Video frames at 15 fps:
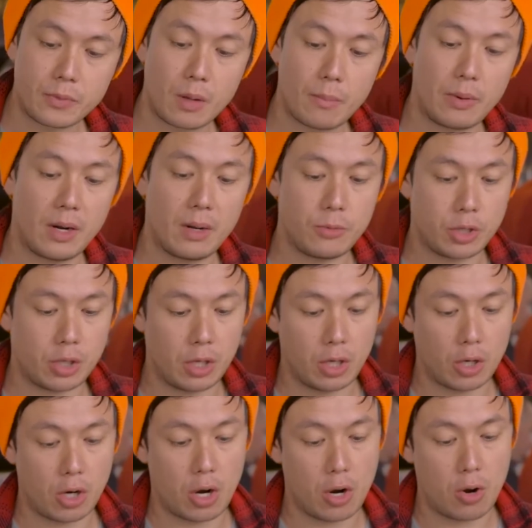but I'm just
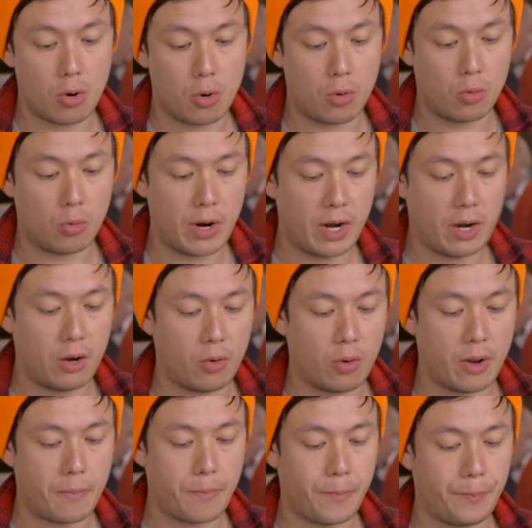gonna go right into it.